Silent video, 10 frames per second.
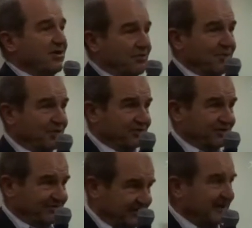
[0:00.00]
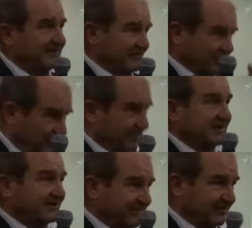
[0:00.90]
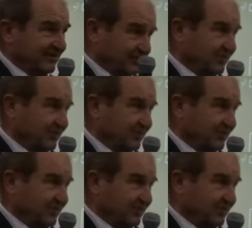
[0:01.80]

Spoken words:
among the skills and the competences that